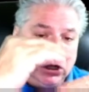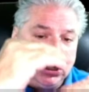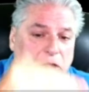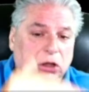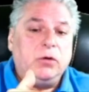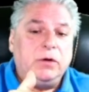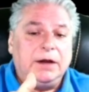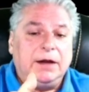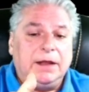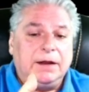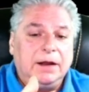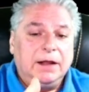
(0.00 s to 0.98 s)
load it
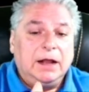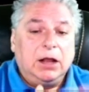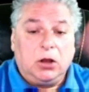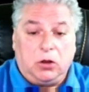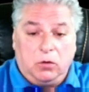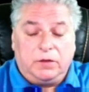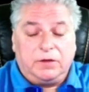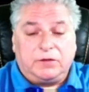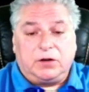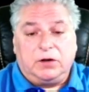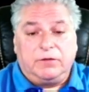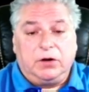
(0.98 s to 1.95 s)
in, go to the
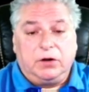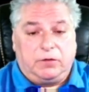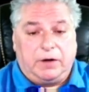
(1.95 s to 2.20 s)
server,